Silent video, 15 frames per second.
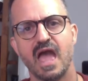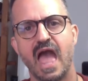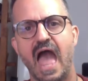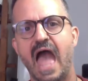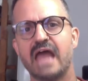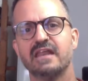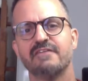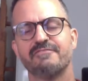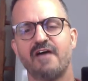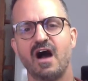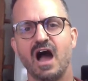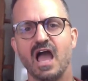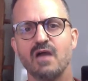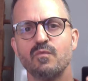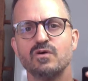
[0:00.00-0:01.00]
And if
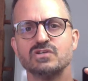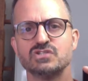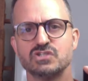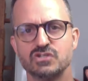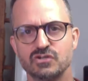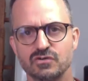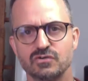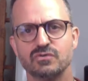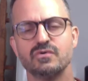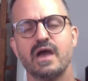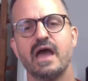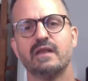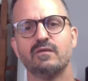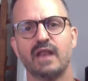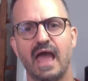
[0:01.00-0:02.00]
I was you and